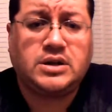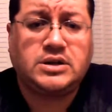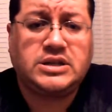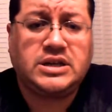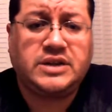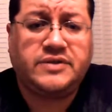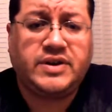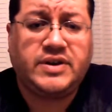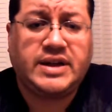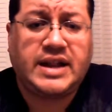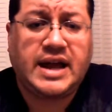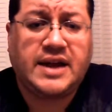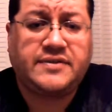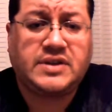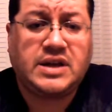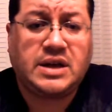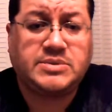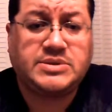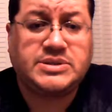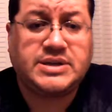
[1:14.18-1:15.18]
TV at
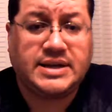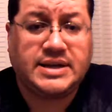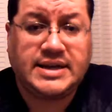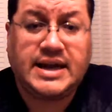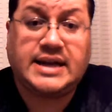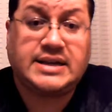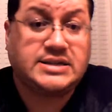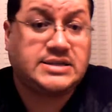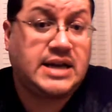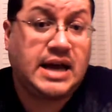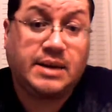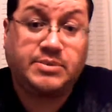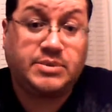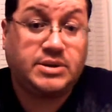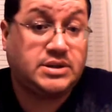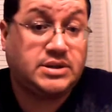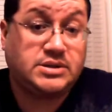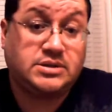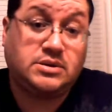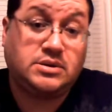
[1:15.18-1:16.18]
halftime saying, "Yeah, it's time
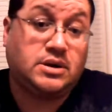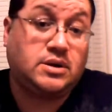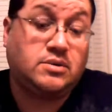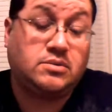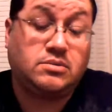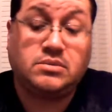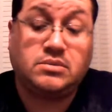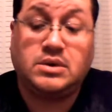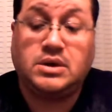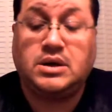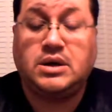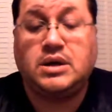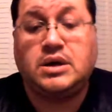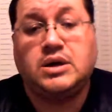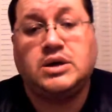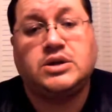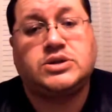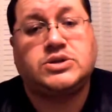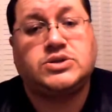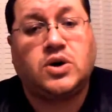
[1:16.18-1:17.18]
to just
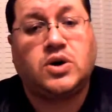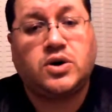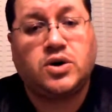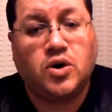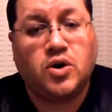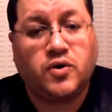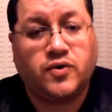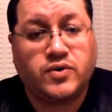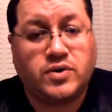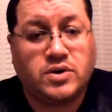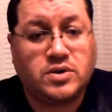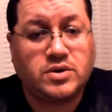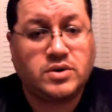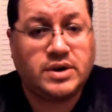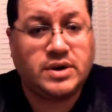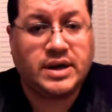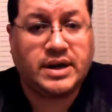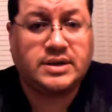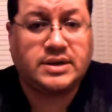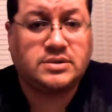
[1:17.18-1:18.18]
start
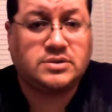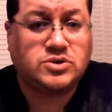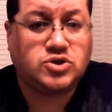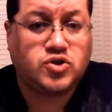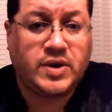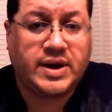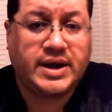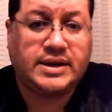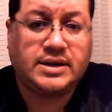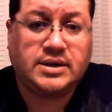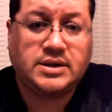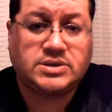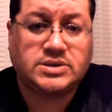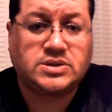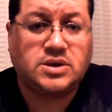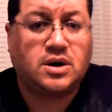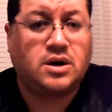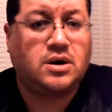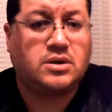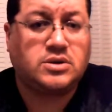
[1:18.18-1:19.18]
over and trade
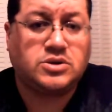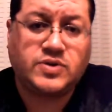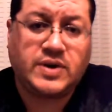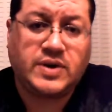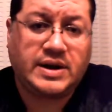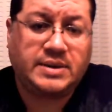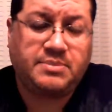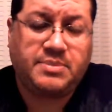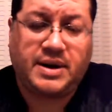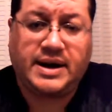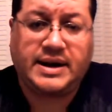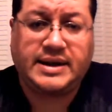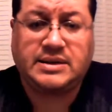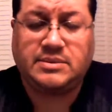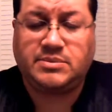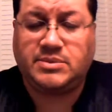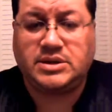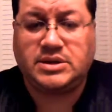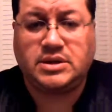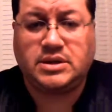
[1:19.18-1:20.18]
Gasol, trade
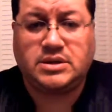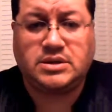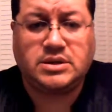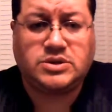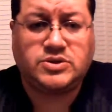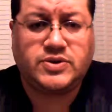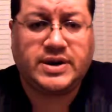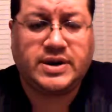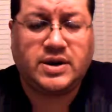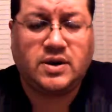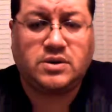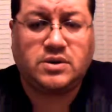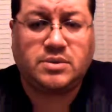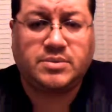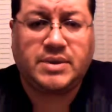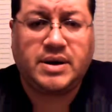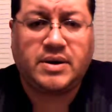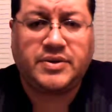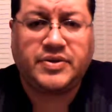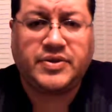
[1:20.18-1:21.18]
Bynum, and trade Odom."
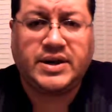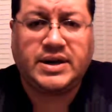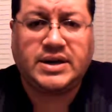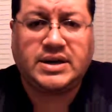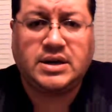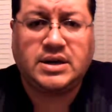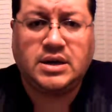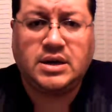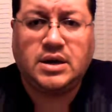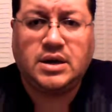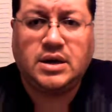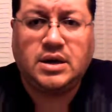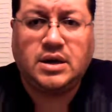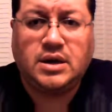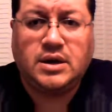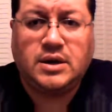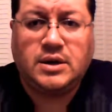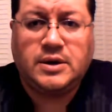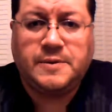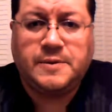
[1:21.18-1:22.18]
Now, I think
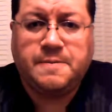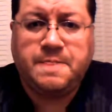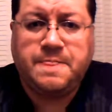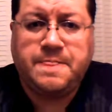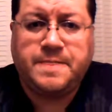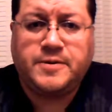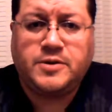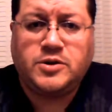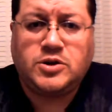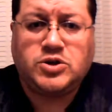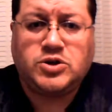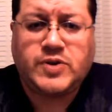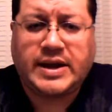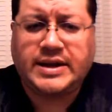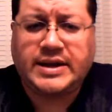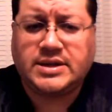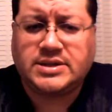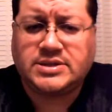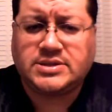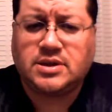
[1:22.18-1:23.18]

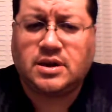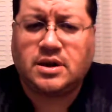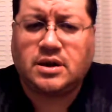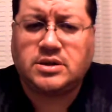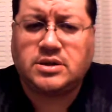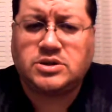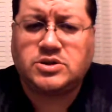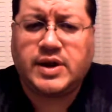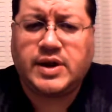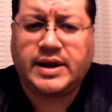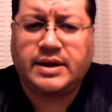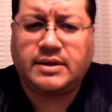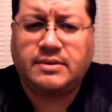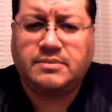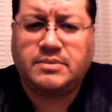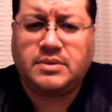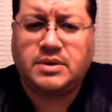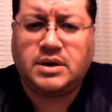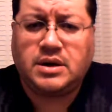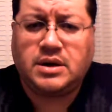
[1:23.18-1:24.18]
trading Gasol and
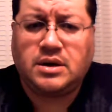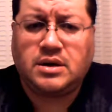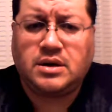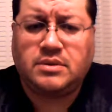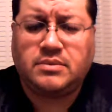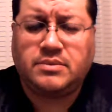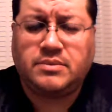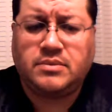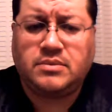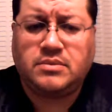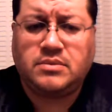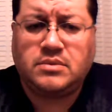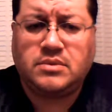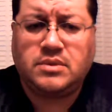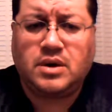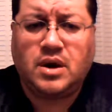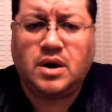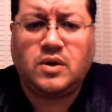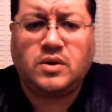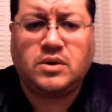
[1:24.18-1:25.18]
trading
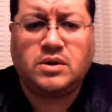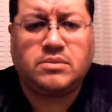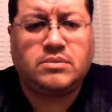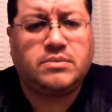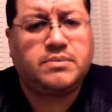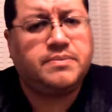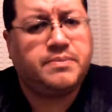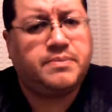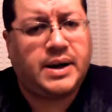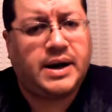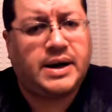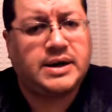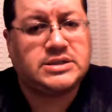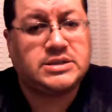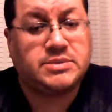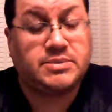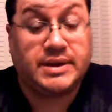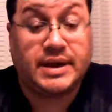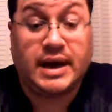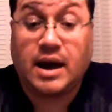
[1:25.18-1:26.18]
Odom
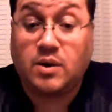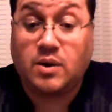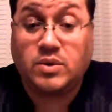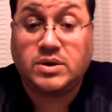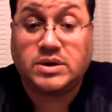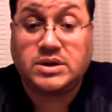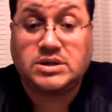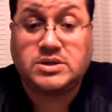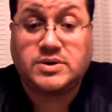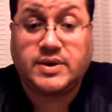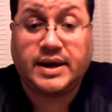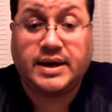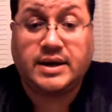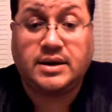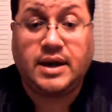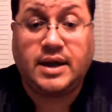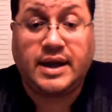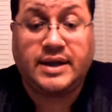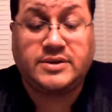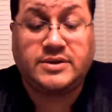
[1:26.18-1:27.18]
possibly. I wouldn't
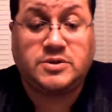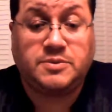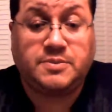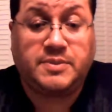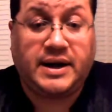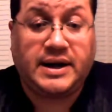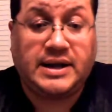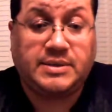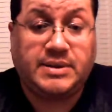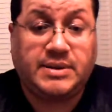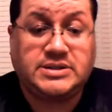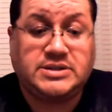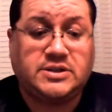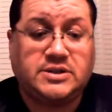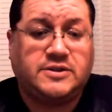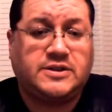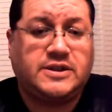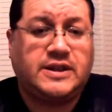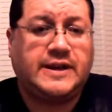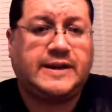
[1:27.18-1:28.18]
trade Andrew Bynum. I
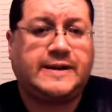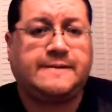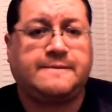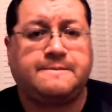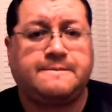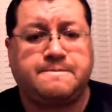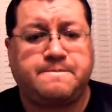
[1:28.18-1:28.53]
still think